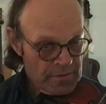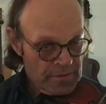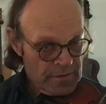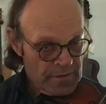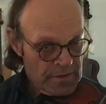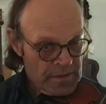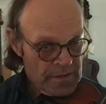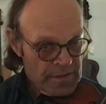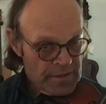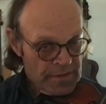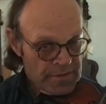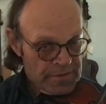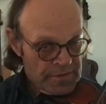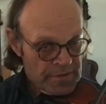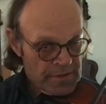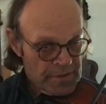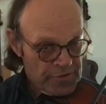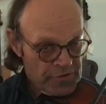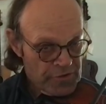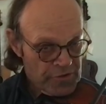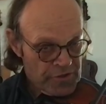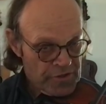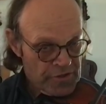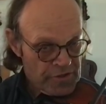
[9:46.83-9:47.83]
Then
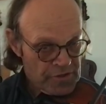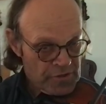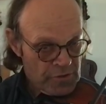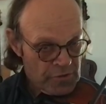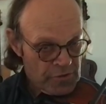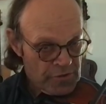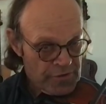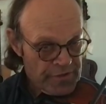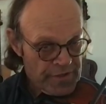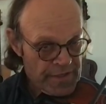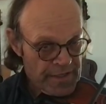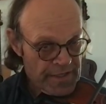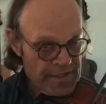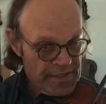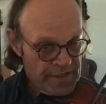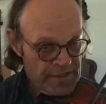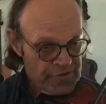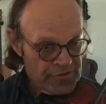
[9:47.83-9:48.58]
you're going to go to the A